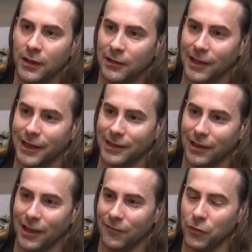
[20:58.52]
Like,
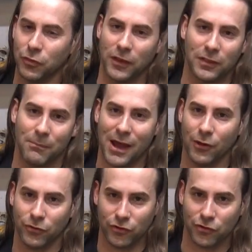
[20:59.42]
if you think the
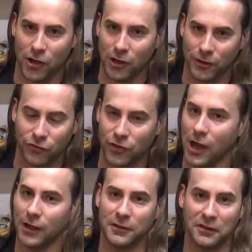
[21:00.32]
mountains are tall in
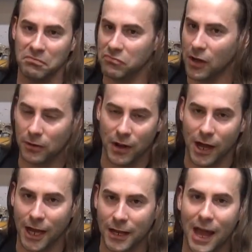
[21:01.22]
Scotland, they're
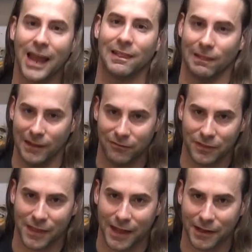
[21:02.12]
not. I live at
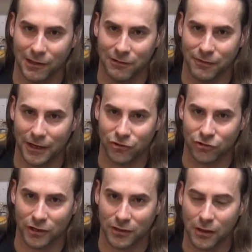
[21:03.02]
that
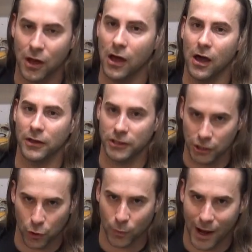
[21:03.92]
elevation
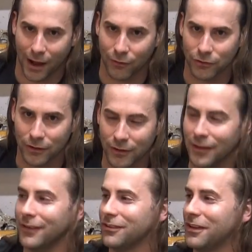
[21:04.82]
year-round.
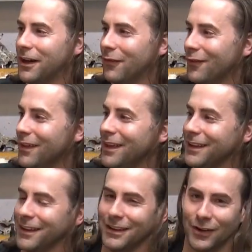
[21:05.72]
So,
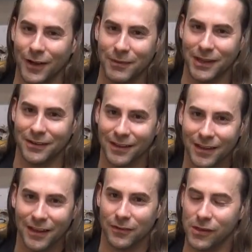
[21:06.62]
you know, I mean,
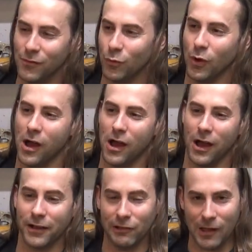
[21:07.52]

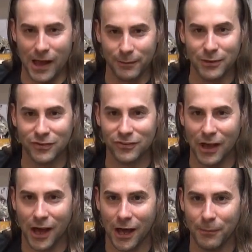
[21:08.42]
a climb to
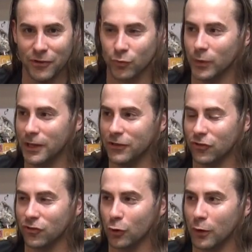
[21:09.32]
some is really
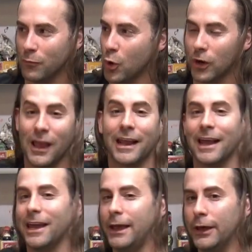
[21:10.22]
just sort of more like a
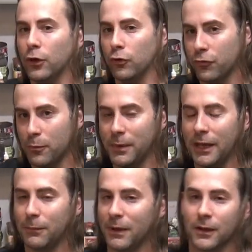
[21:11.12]
hill for
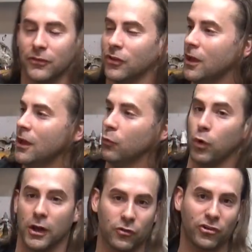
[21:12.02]
me, because
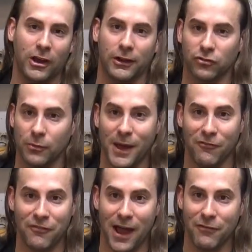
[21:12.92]
what changed?
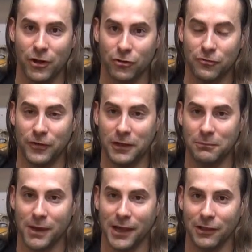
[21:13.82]
About 500 feet in
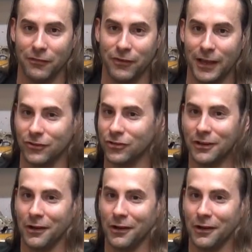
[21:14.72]
my elevation?